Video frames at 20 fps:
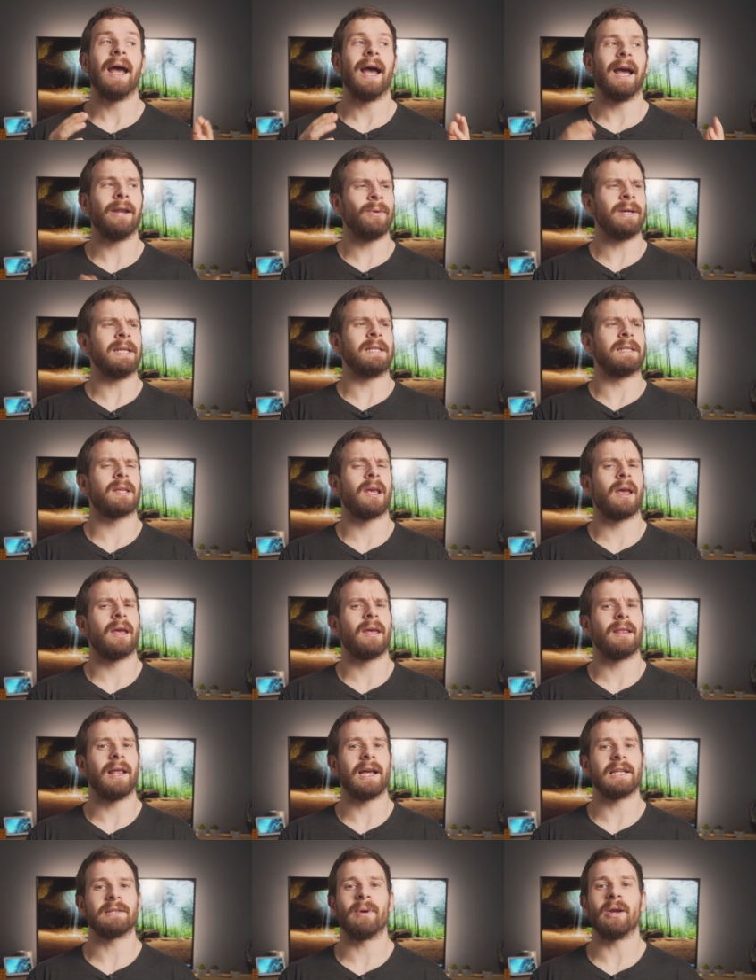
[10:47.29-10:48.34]
Anyways,
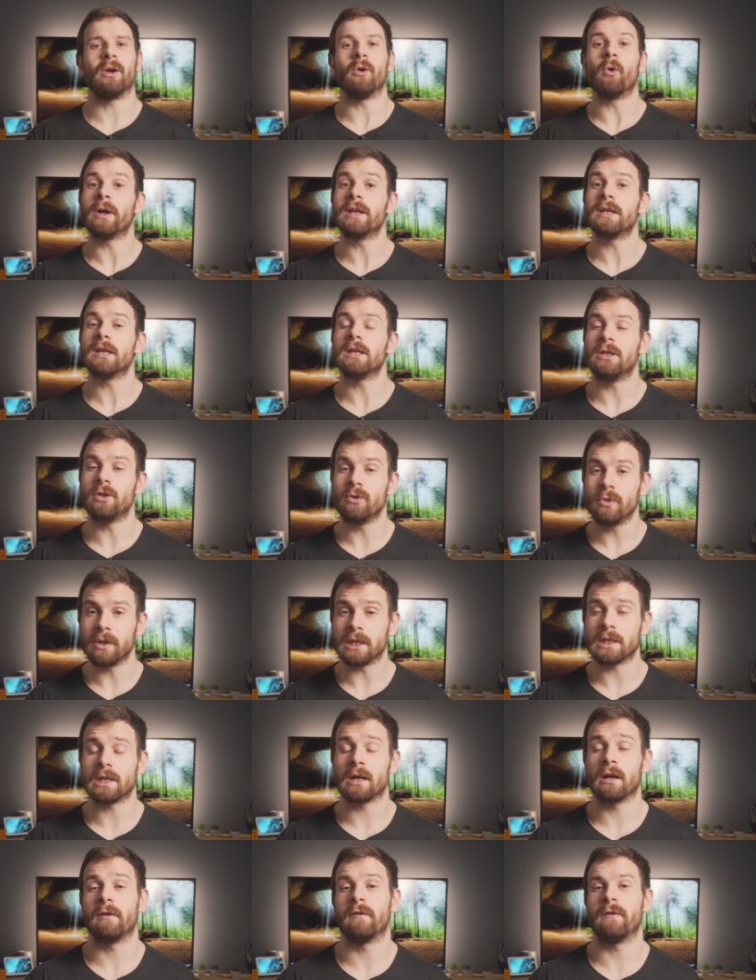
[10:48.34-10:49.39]
that's about going to do
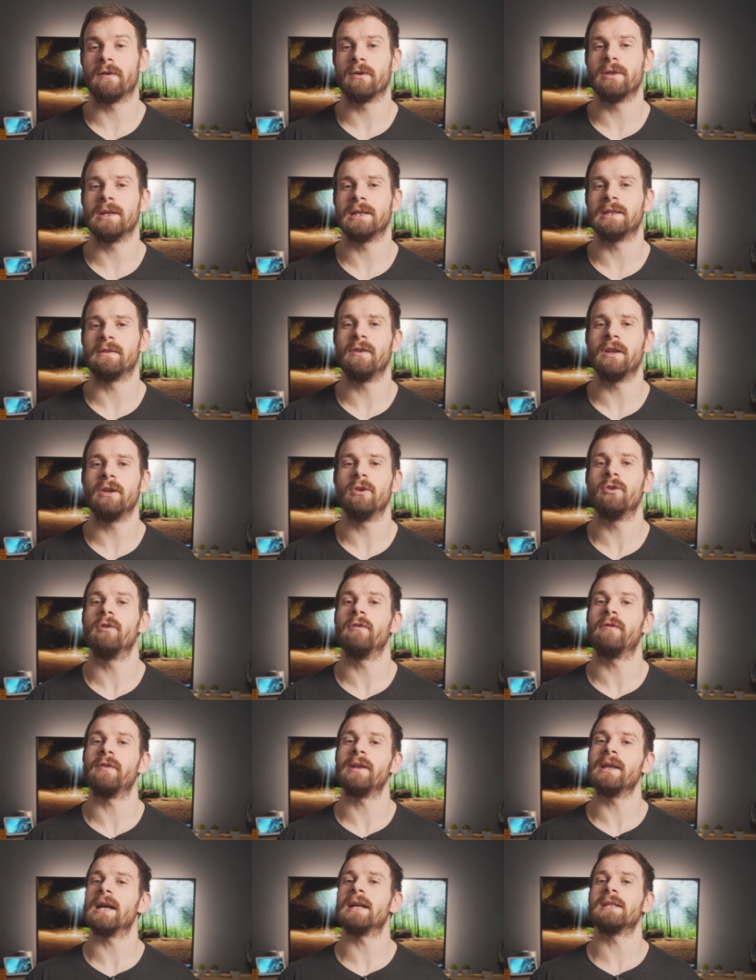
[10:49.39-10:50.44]
it for this video.
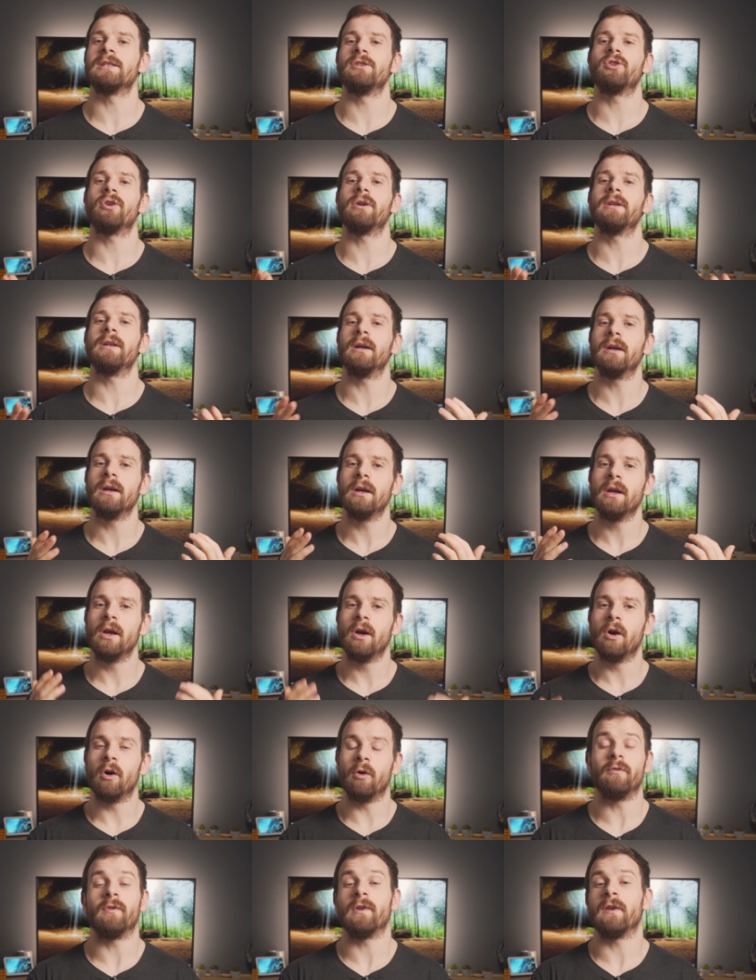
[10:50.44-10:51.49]
Hopefully you guys enjoyed it,
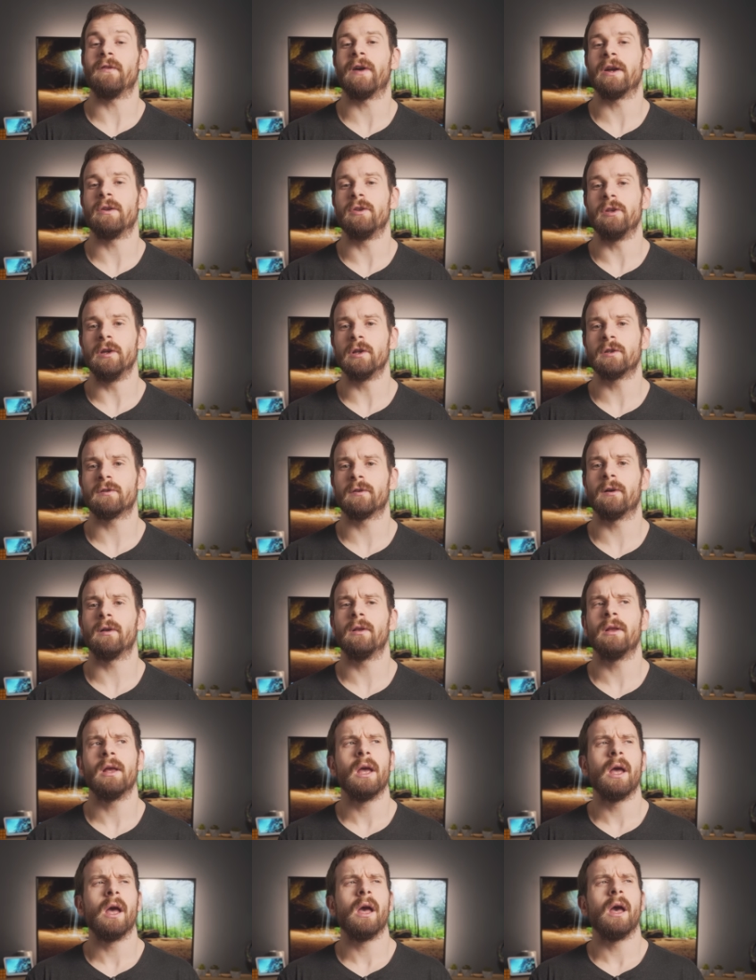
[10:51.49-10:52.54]
hopefully you found it
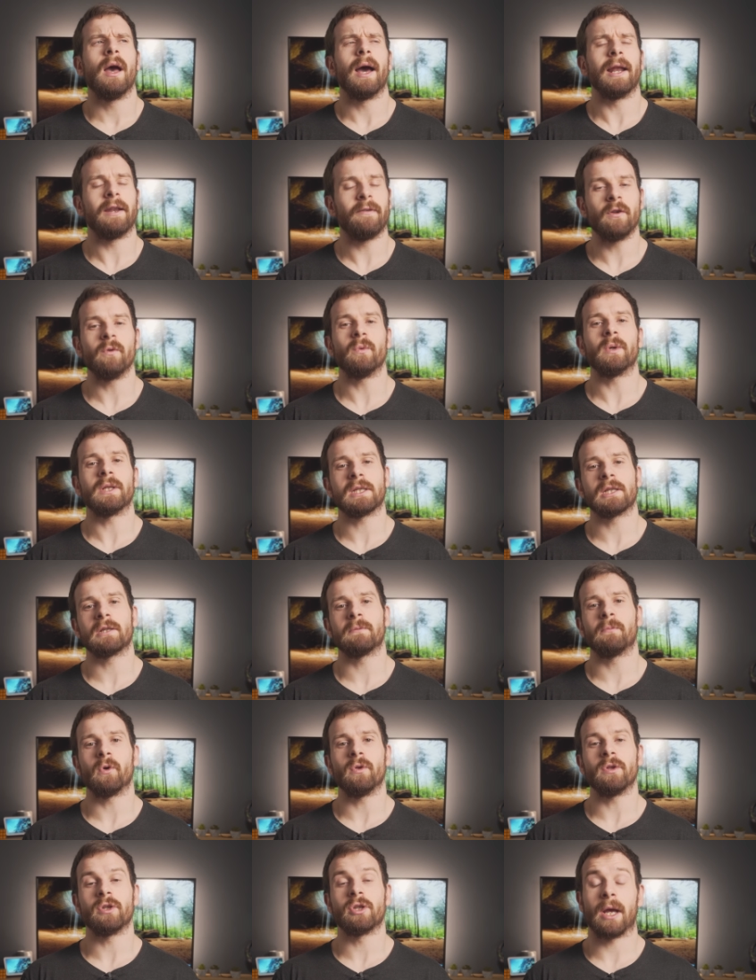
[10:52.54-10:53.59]
useful. And if you want to
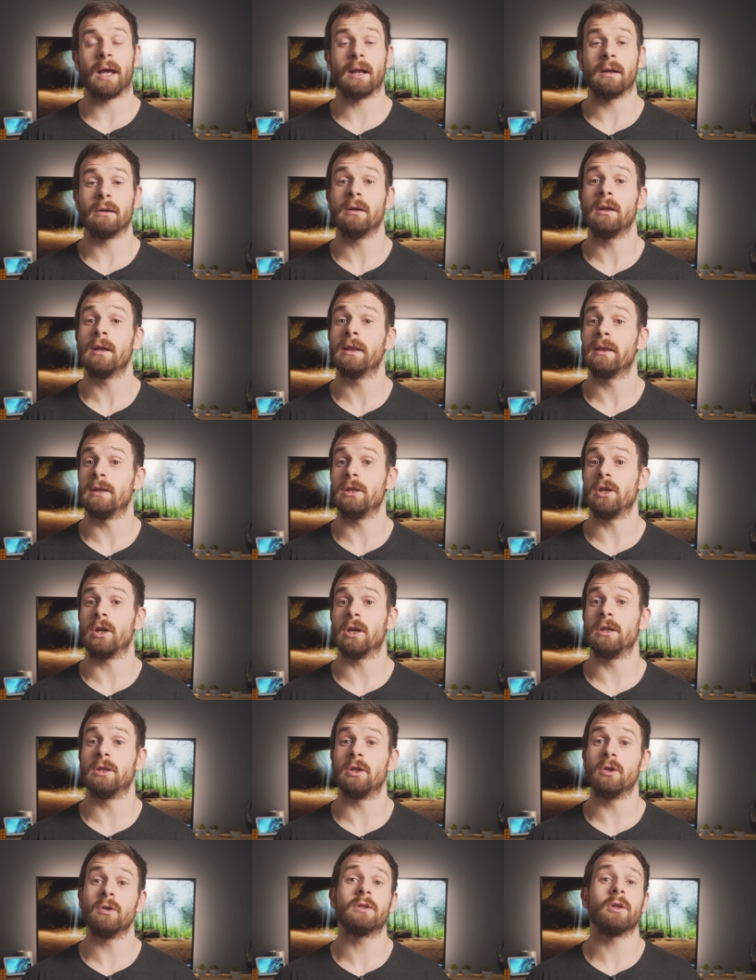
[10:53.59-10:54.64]
support the channel, then you
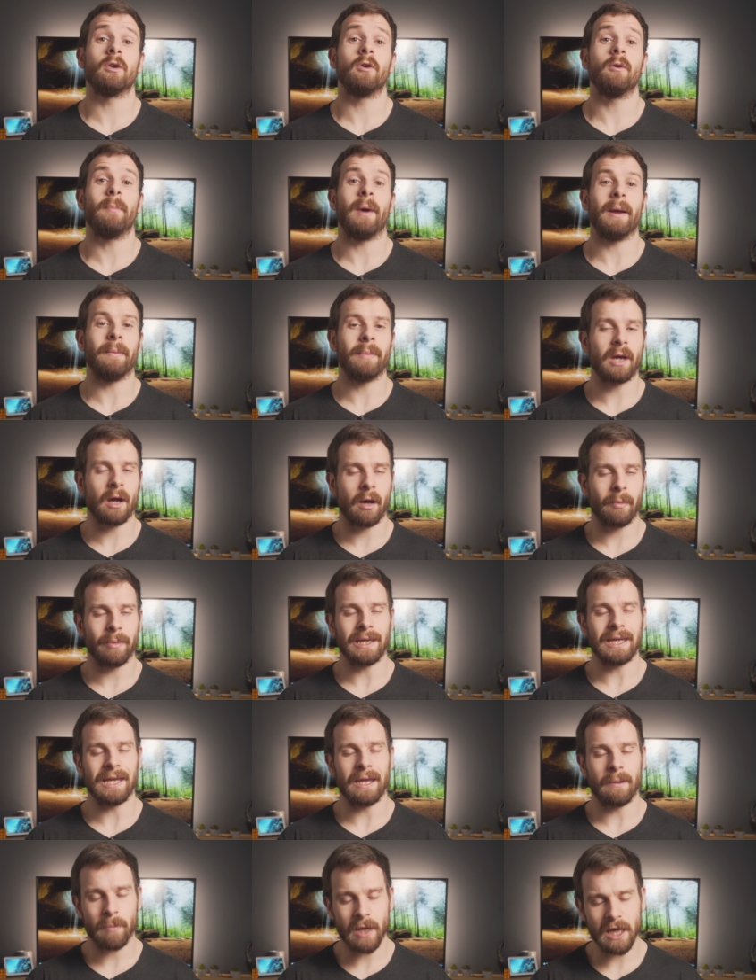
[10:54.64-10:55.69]
can do so by
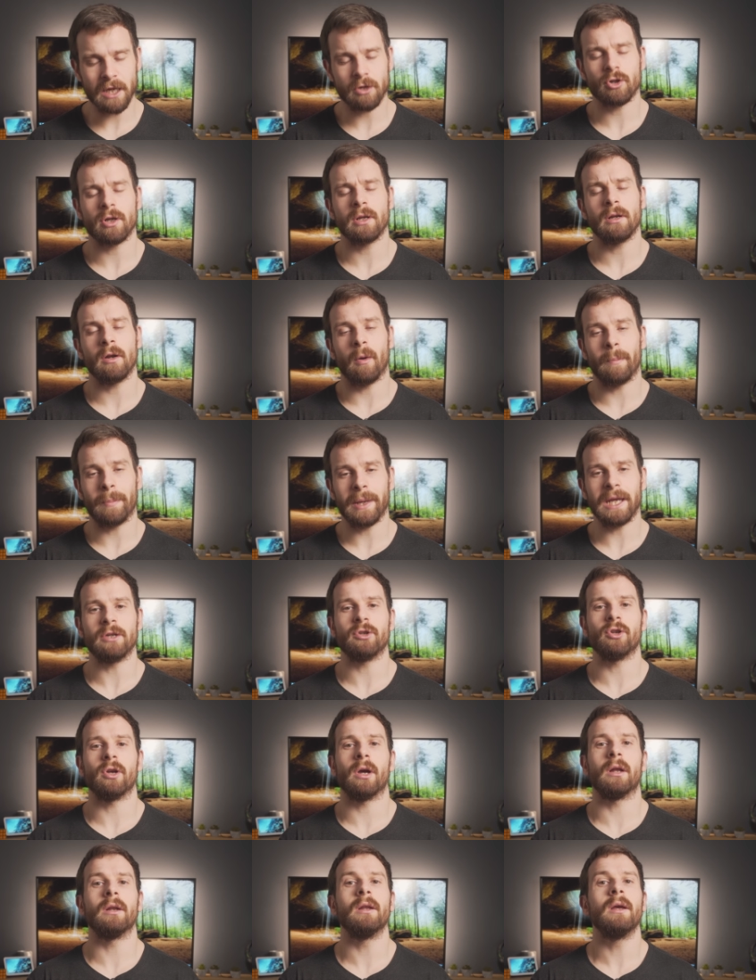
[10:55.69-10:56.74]
becoming a patron on
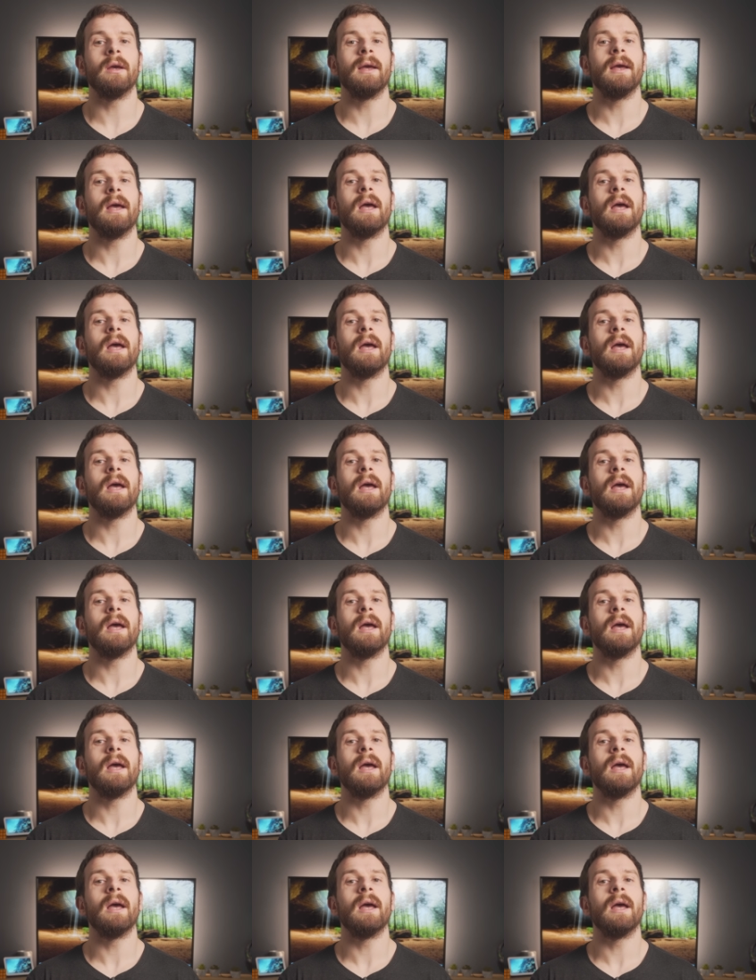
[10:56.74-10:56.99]
Patreon